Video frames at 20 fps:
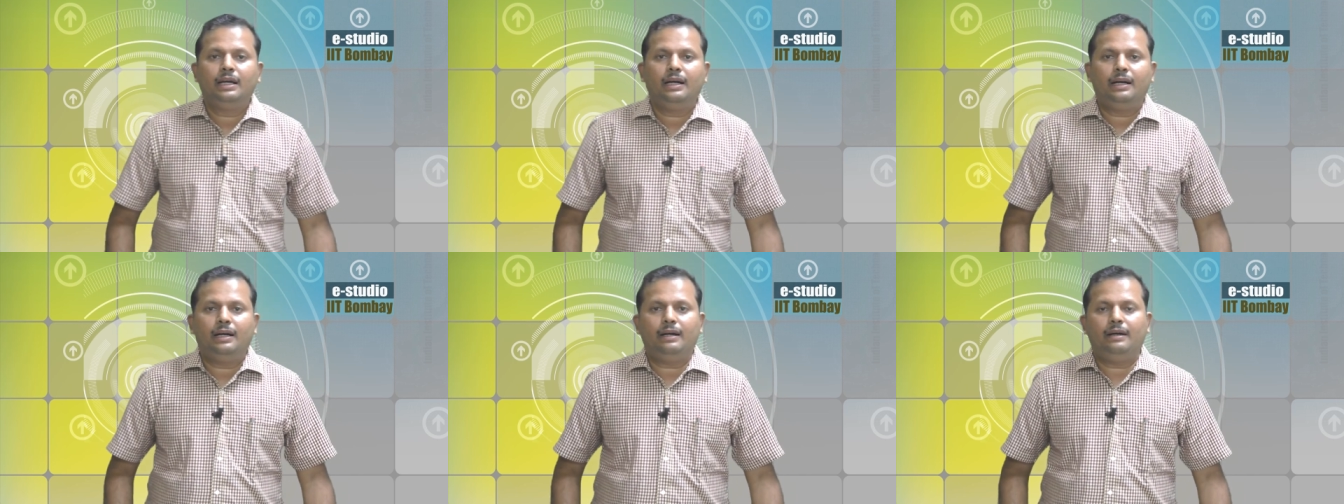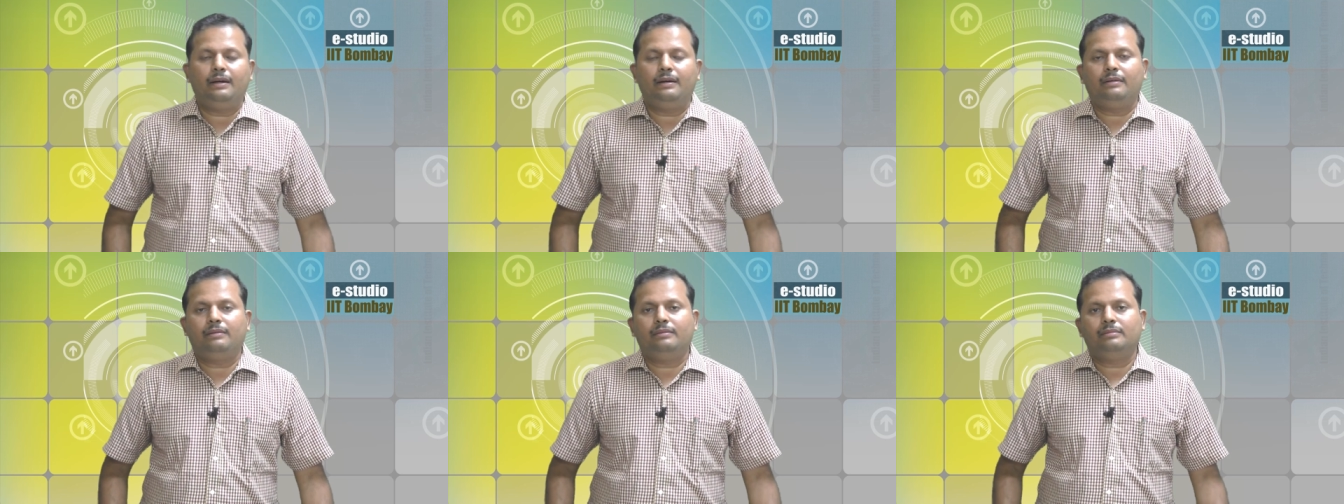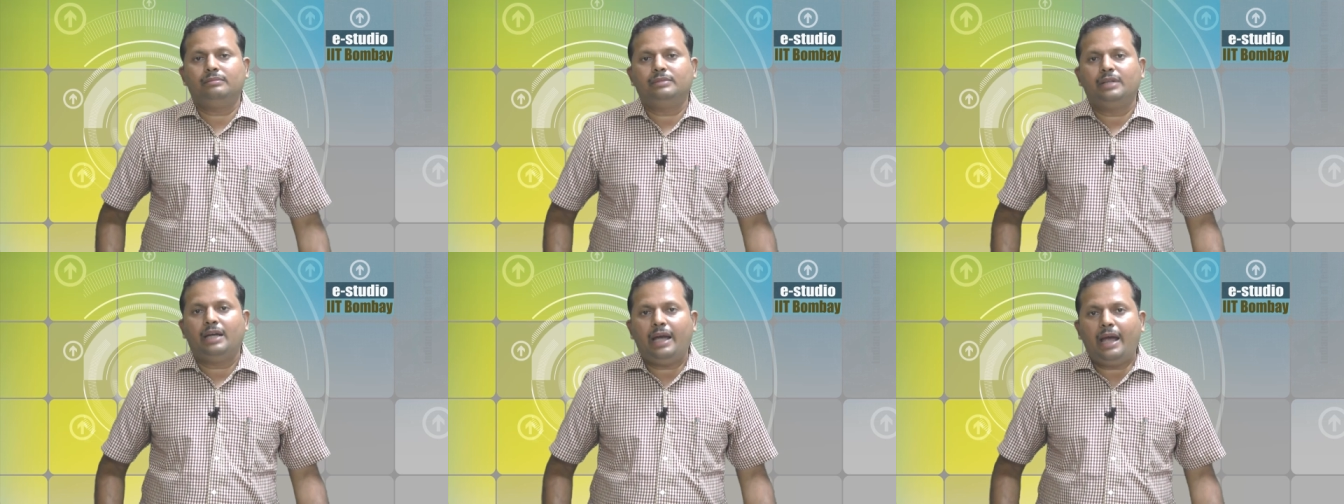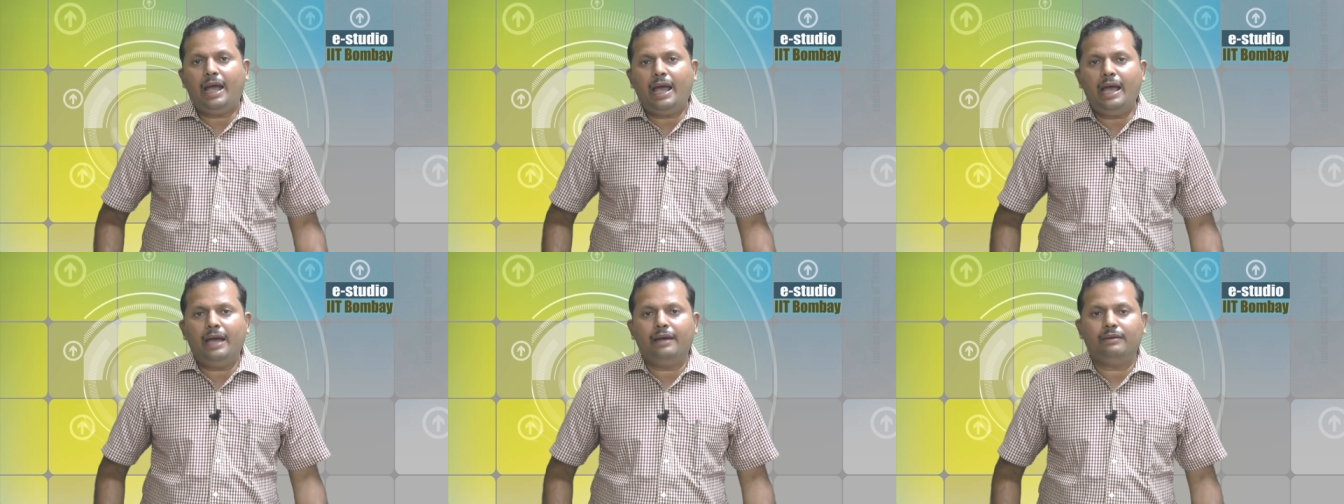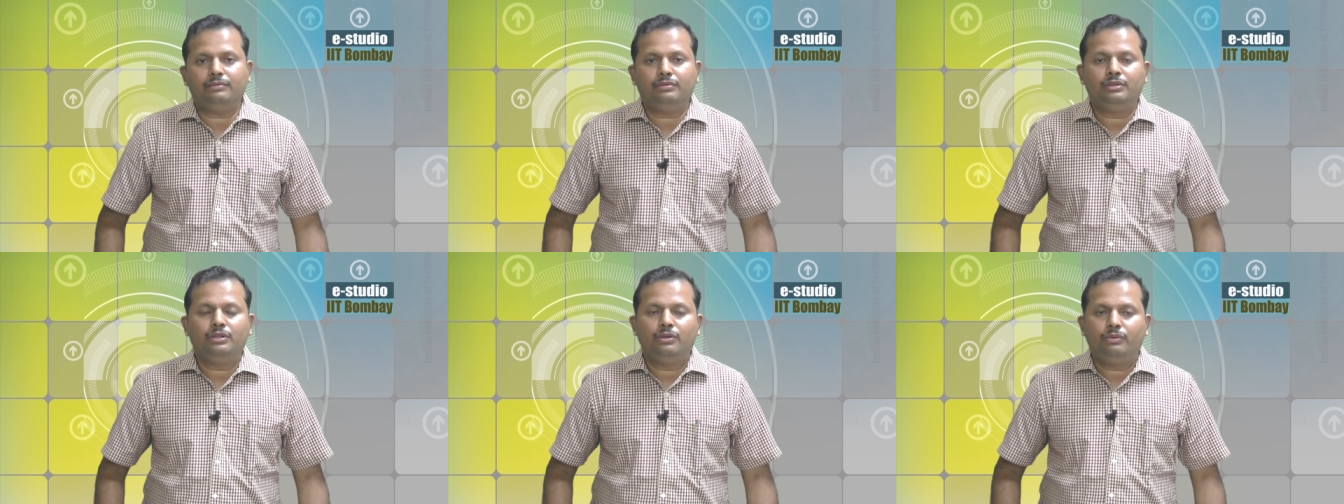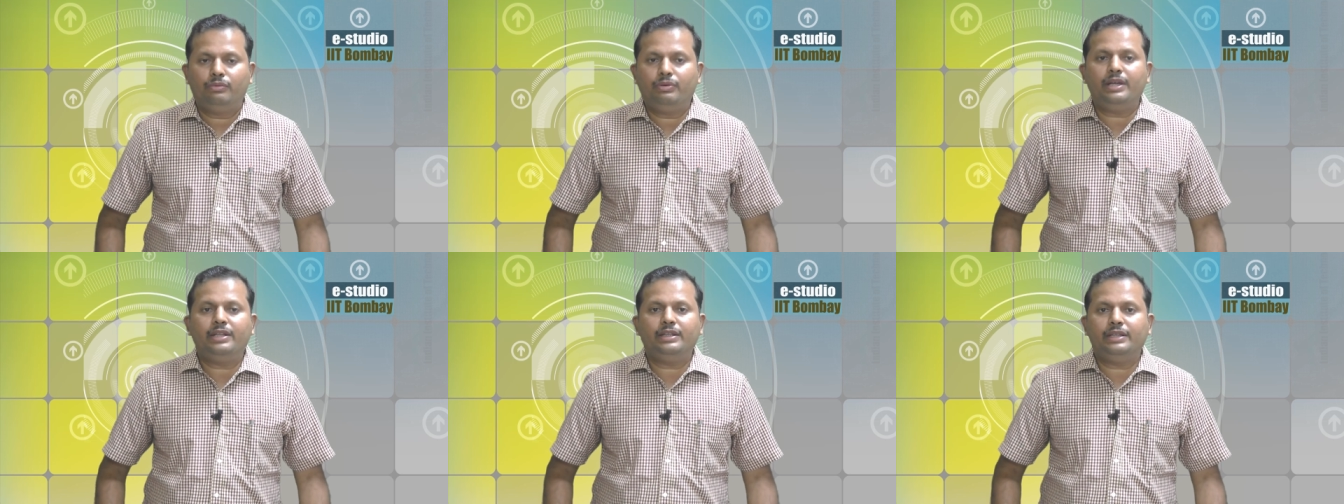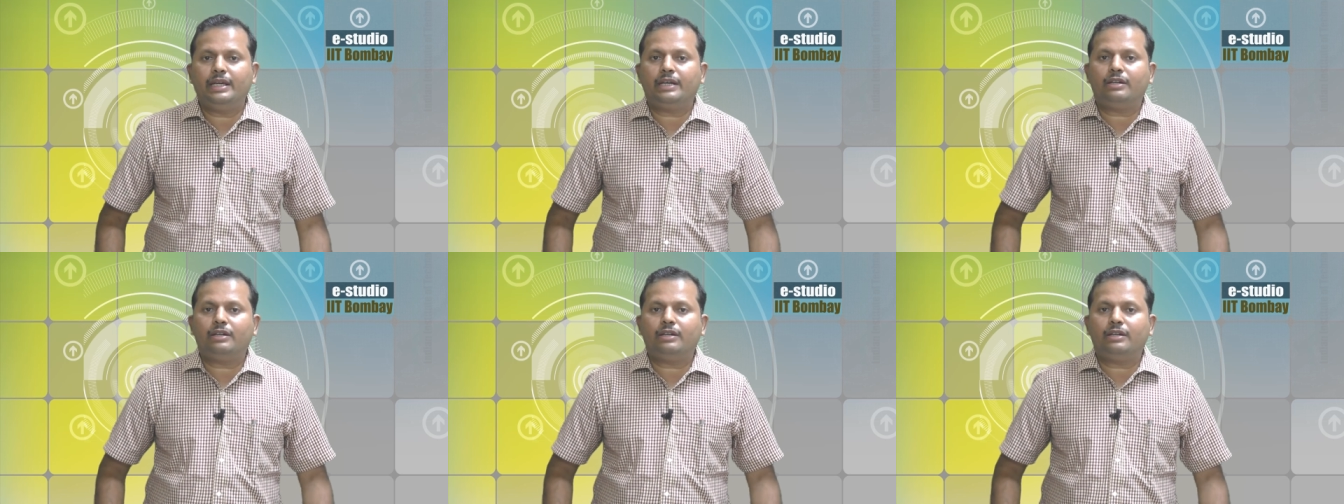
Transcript: um, have when they